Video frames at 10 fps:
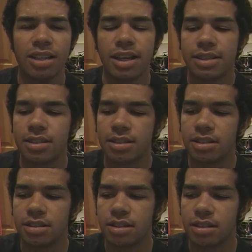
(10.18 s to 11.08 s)
I liked
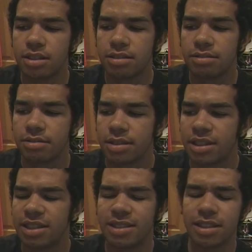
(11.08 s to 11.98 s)
it. It's just
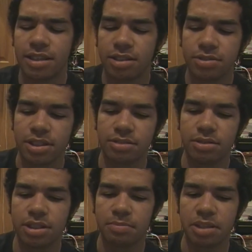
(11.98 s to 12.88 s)
again, it's not, I don't think
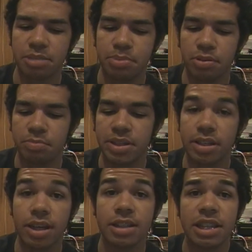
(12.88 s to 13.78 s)
it's really something that pulled
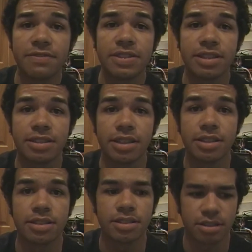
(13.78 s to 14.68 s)
me in. I can definitely see
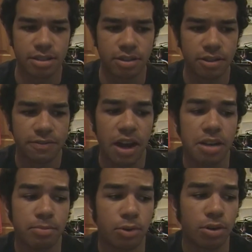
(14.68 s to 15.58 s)
things
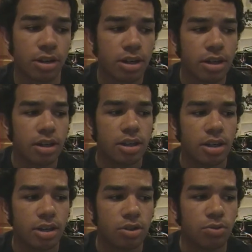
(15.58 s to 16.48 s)
solidifying more
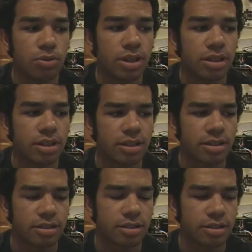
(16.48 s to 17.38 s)

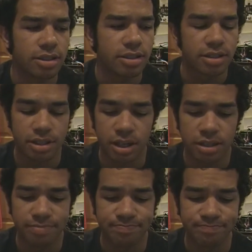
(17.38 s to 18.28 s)
with this.
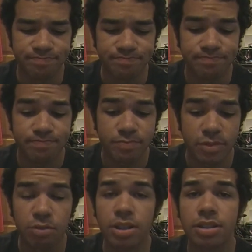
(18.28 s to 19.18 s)
Um,
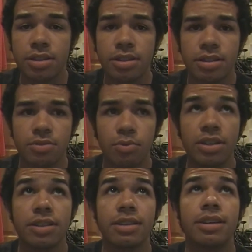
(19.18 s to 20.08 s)
one
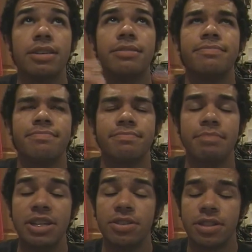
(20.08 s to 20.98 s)
one of the
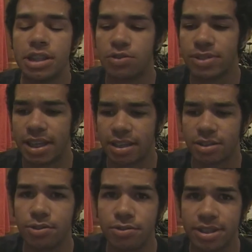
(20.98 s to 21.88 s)
major things was that
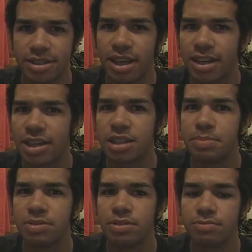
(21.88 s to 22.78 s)
like the whole set
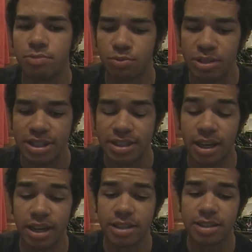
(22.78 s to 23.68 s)
has been was
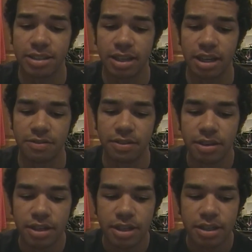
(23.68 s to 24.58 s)
redesigned and it's kind of